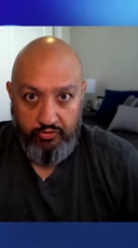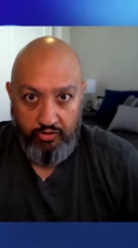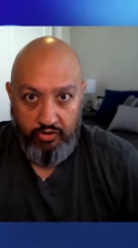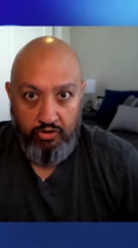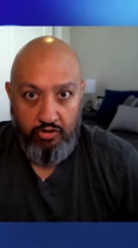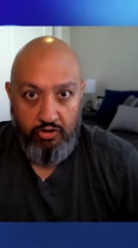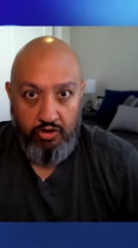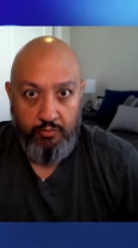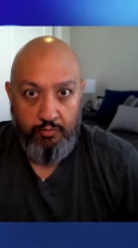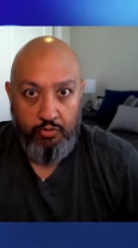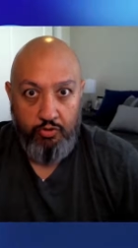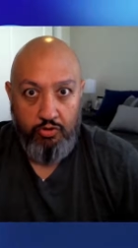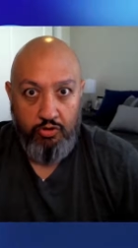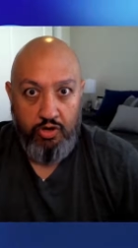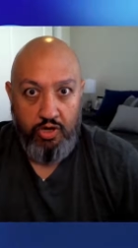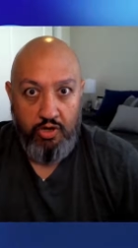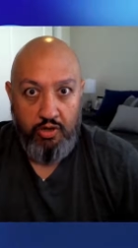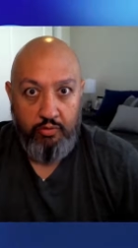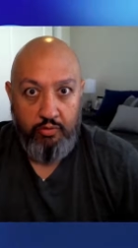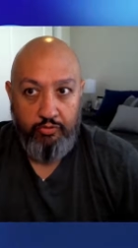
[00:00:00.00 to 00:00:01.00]
security
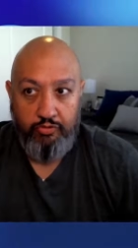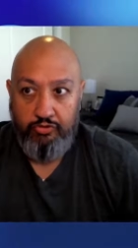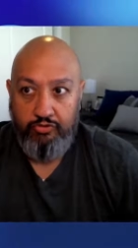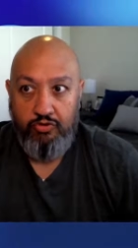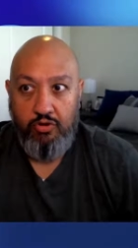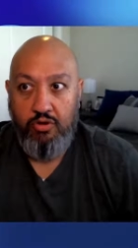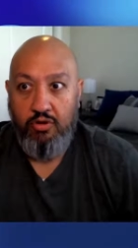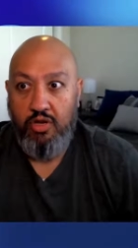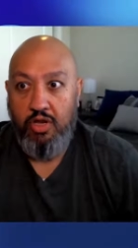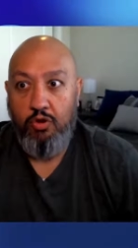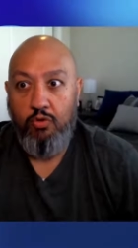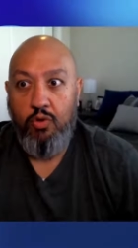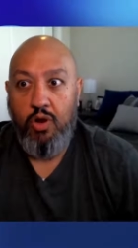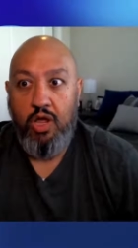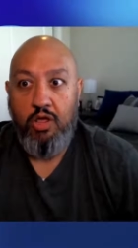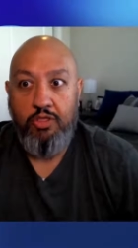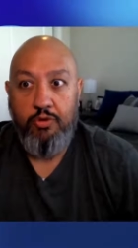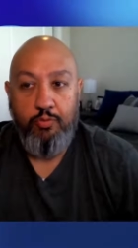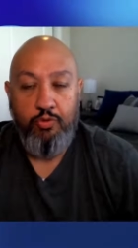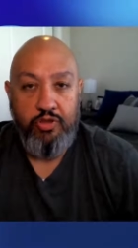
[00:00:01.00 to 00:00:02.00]
program comes strictly
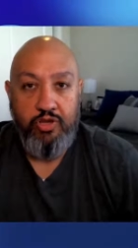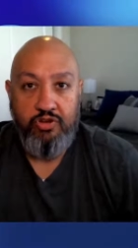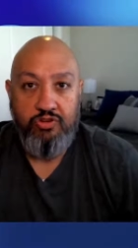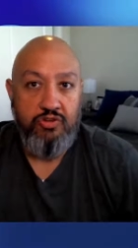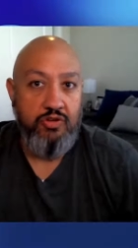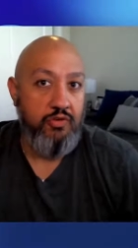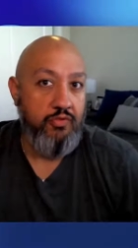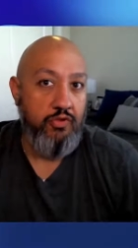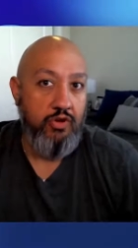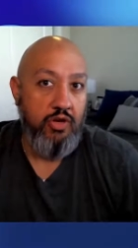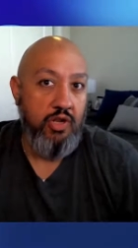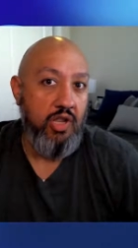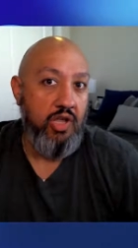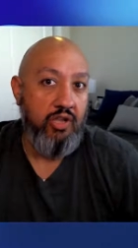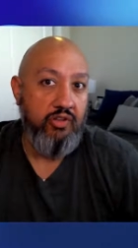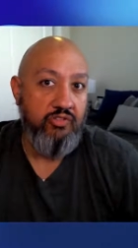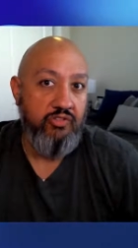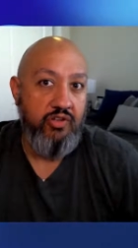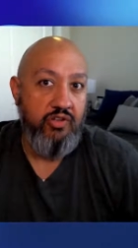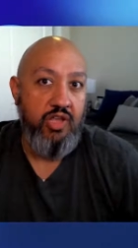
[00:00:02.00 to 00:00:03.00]
around the protection of their
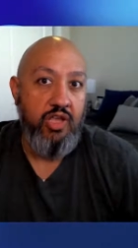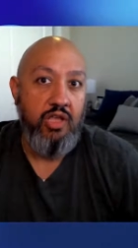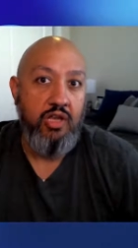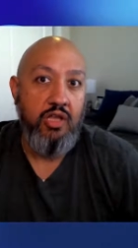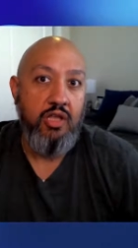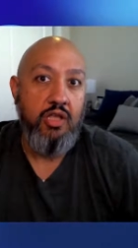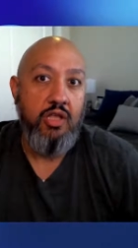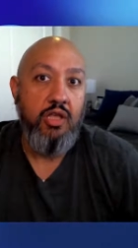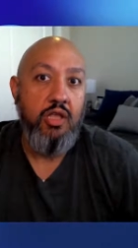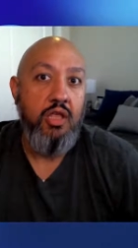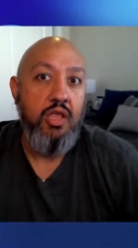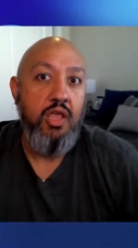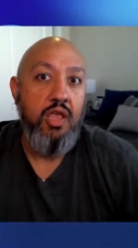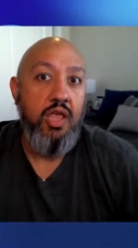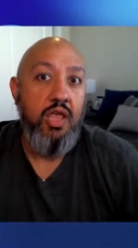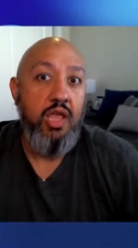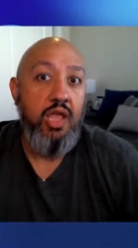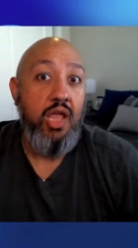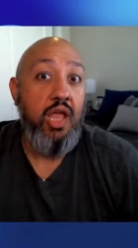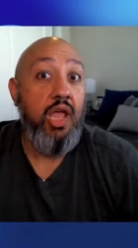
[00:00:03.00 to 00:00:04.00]
clients' data
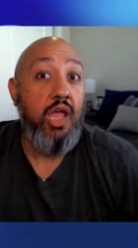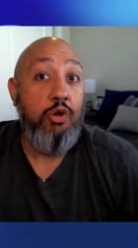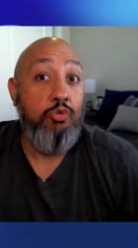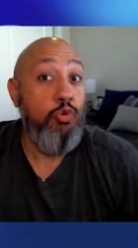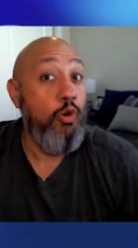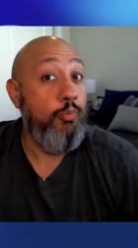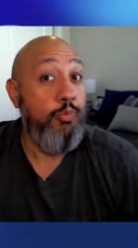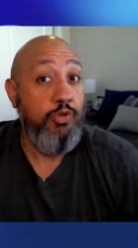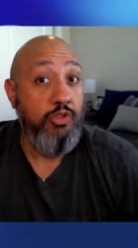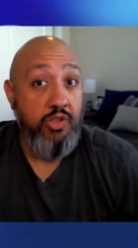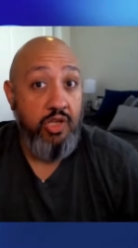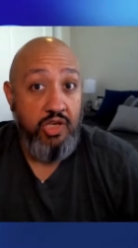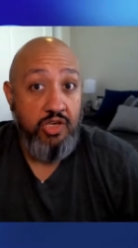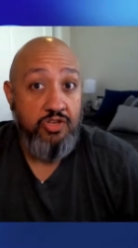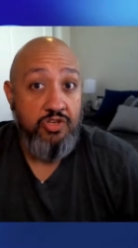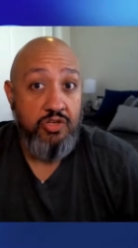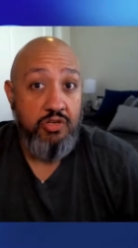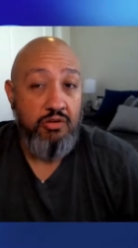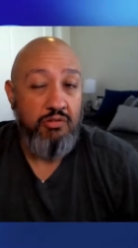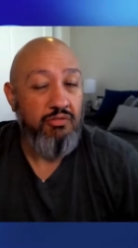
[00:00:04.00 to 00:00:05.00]
and
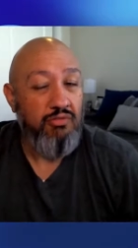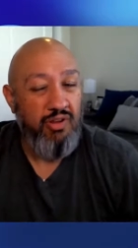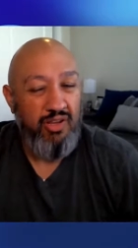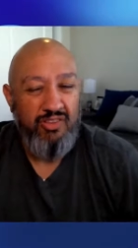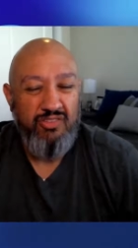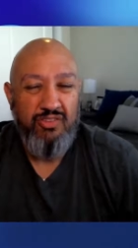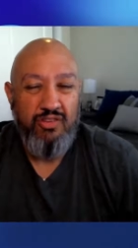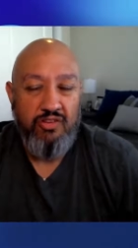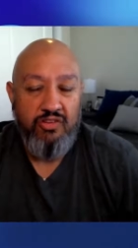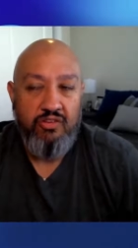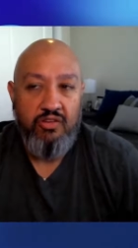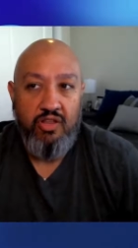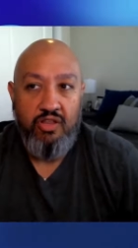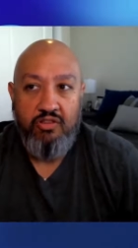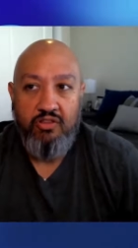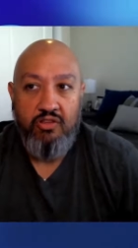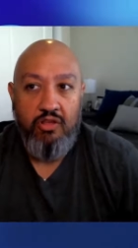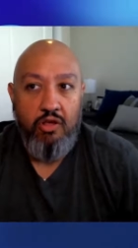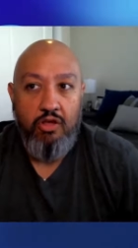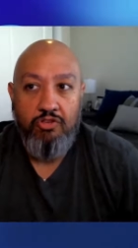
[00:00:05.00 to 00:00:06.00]
reputation, right? So
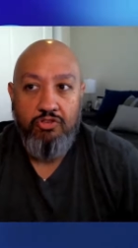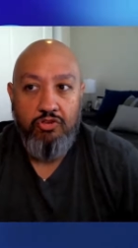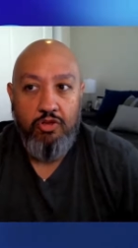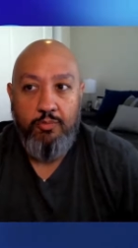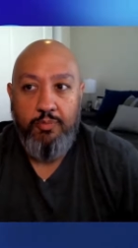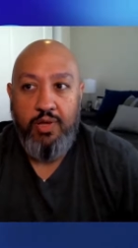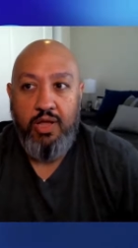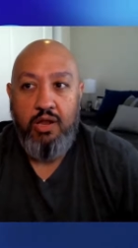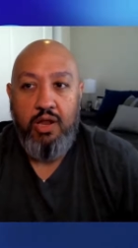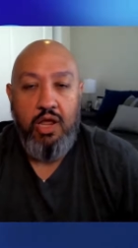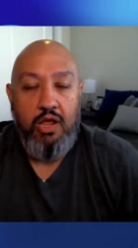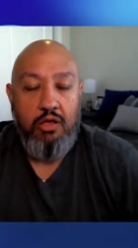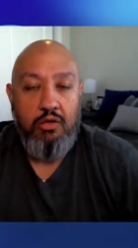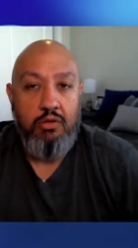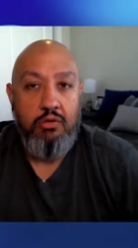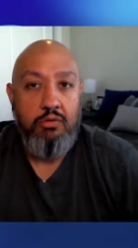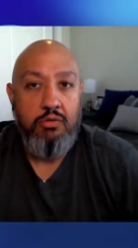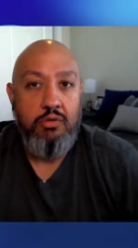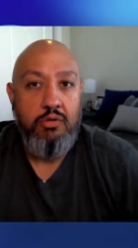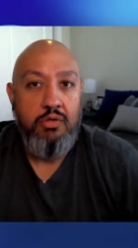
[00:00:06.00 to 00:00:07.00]
it's also about
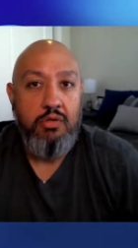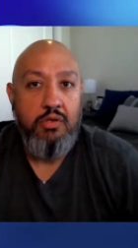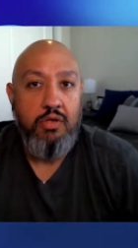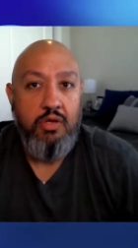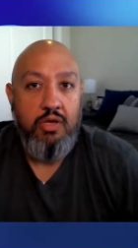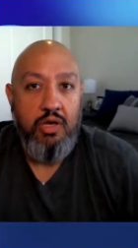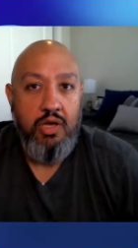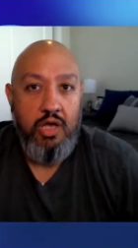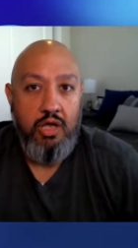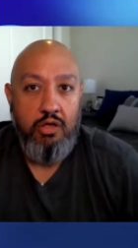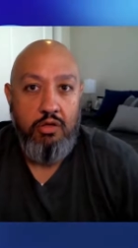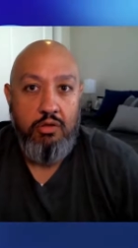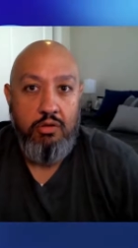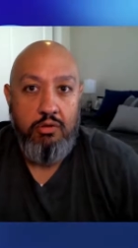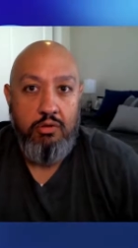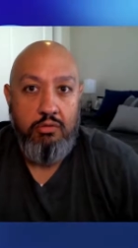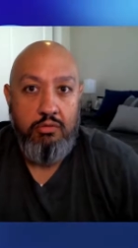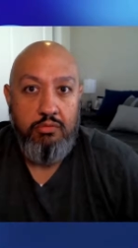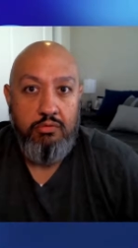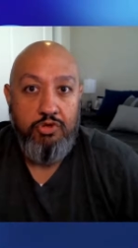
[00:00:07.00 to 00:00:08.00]
how
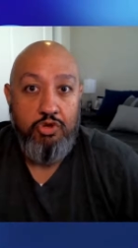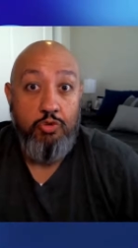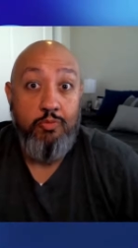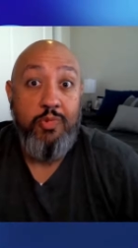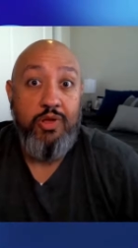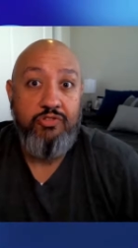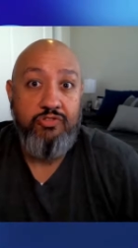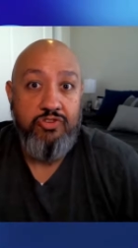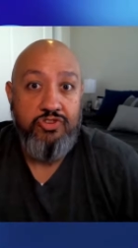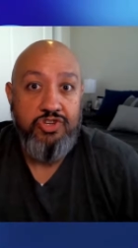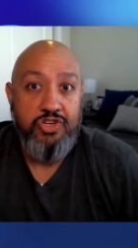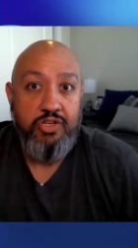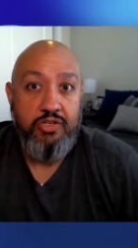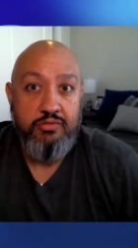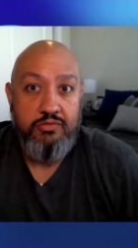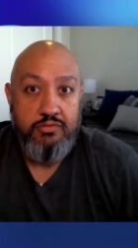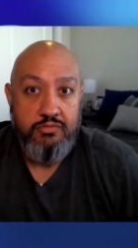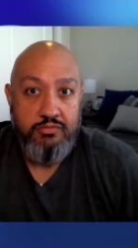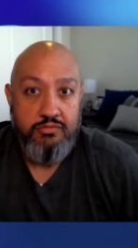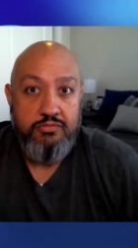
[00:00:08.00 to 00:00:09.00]
your messaging,
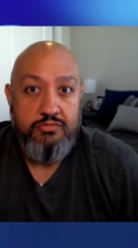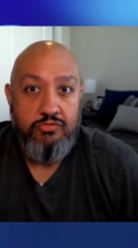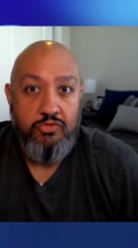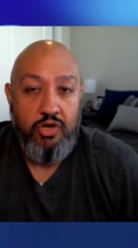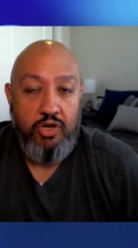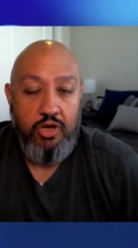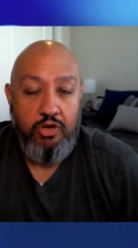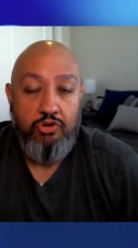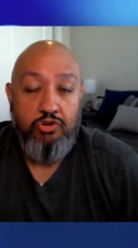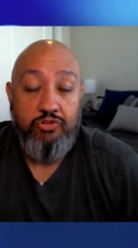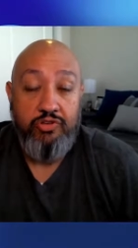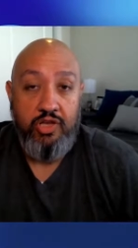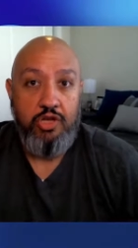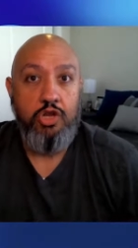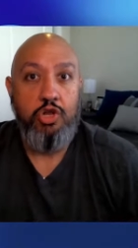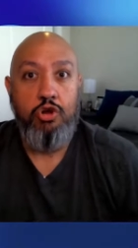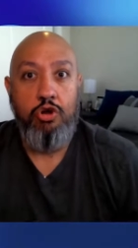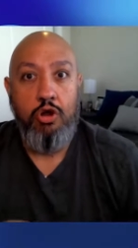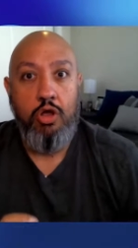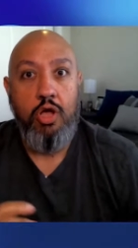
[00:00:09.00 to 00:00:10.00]
right?
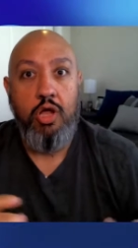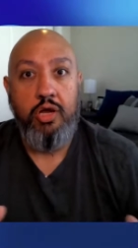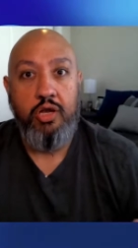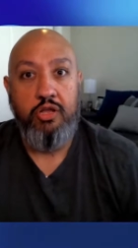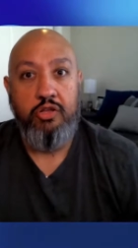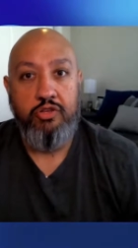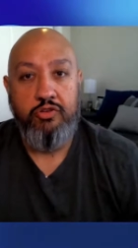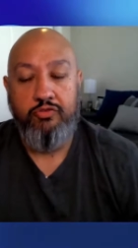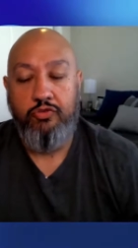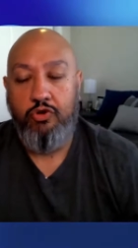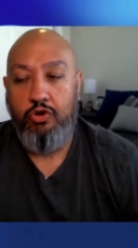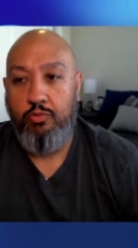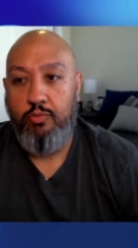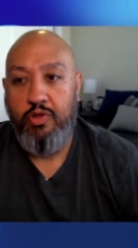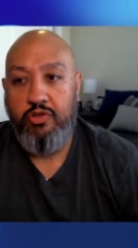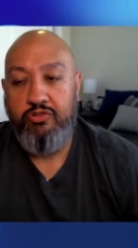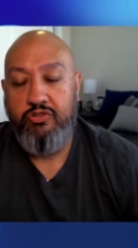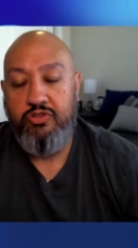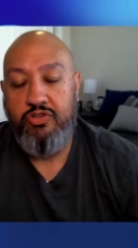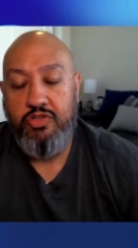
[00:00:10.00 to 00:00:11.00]
Understanding your audience for your
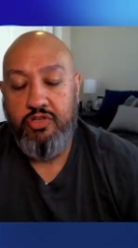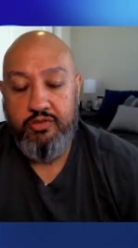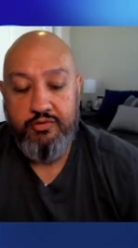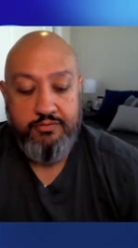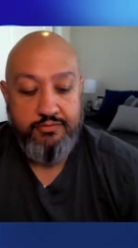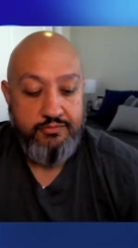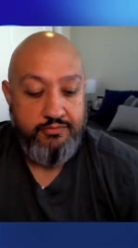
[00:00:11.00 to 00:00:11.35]
messaging.